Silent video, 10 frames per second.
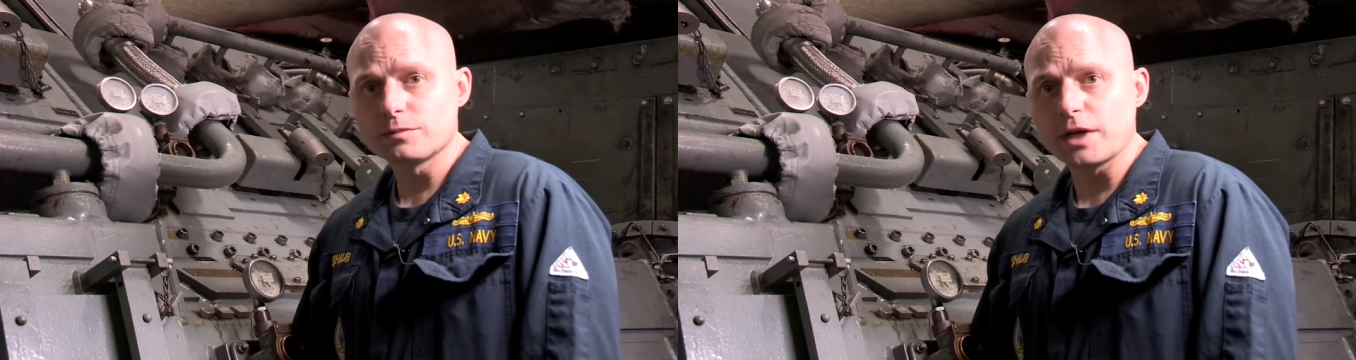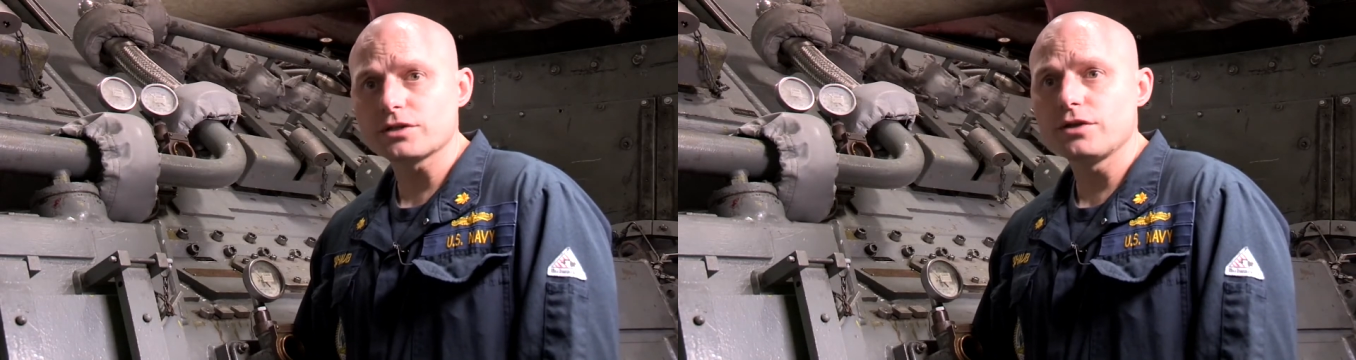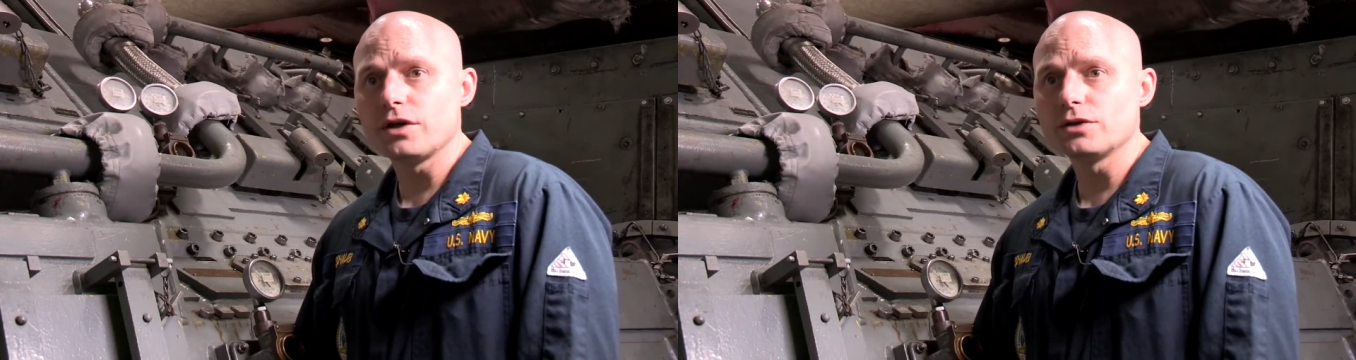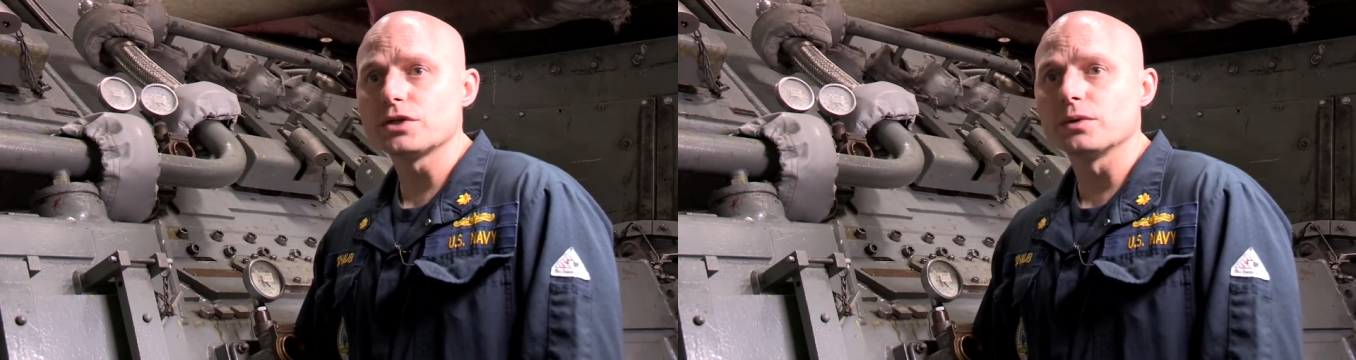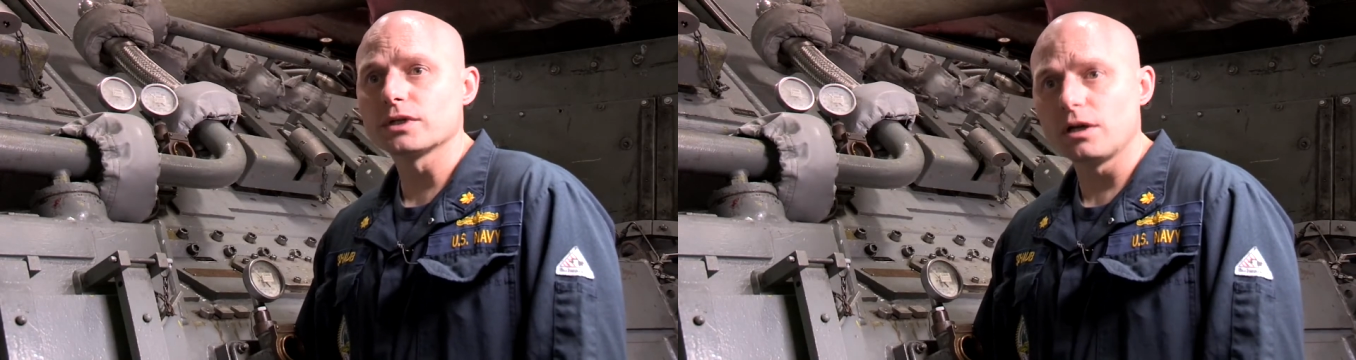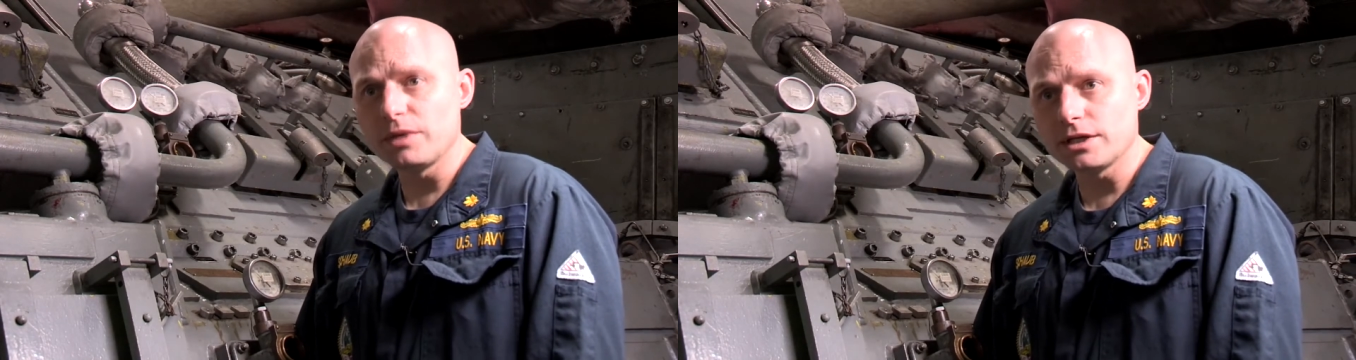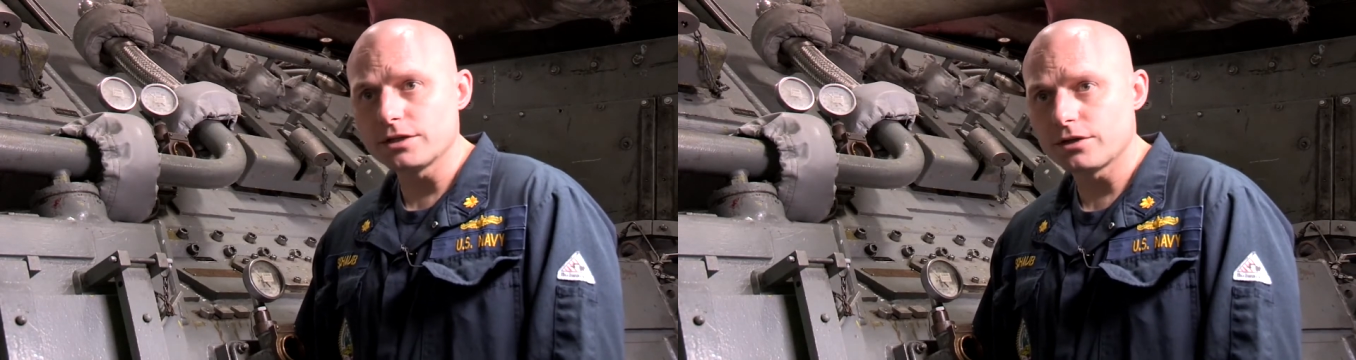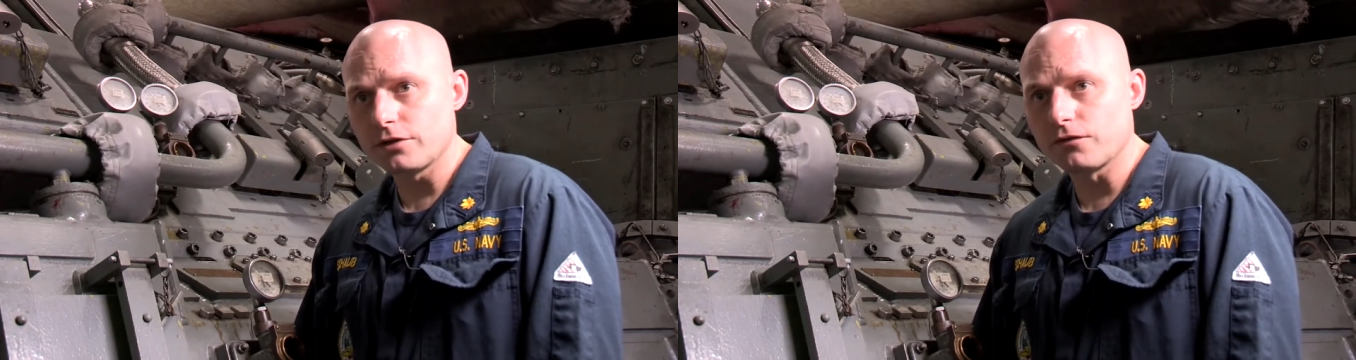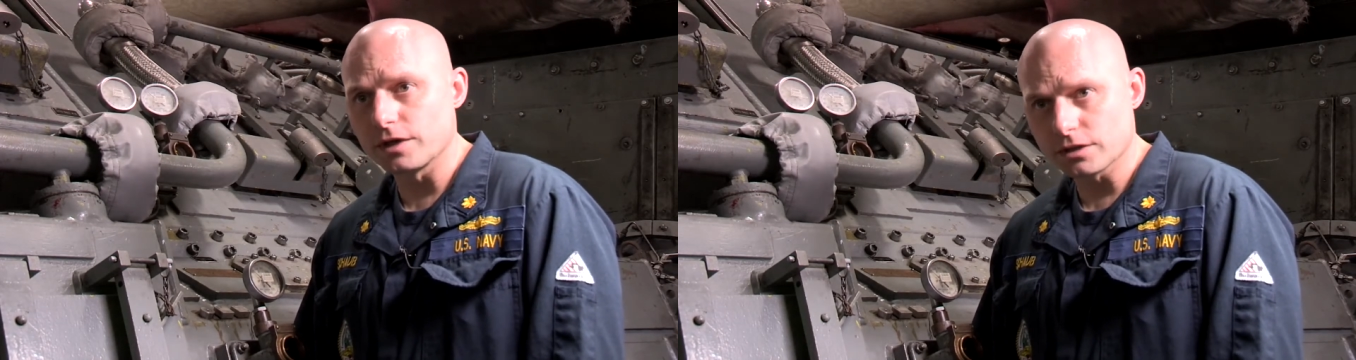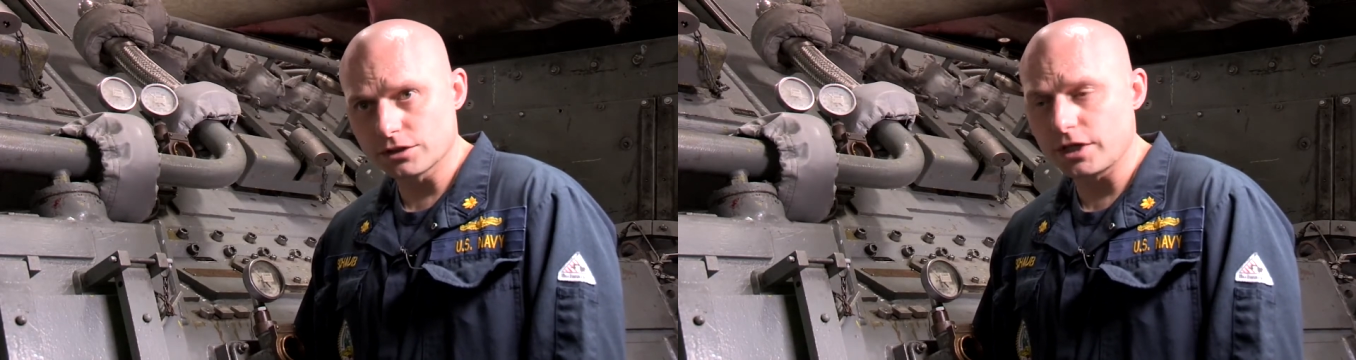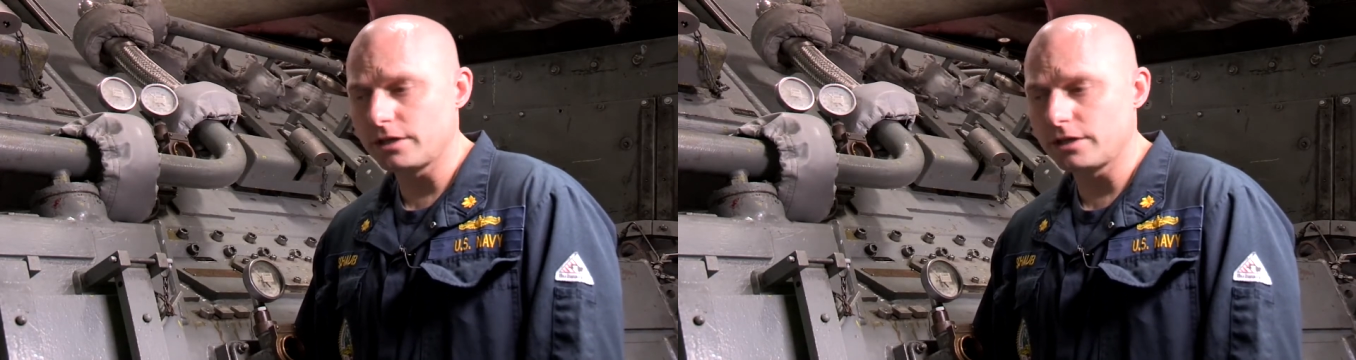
especially those who are coming into their first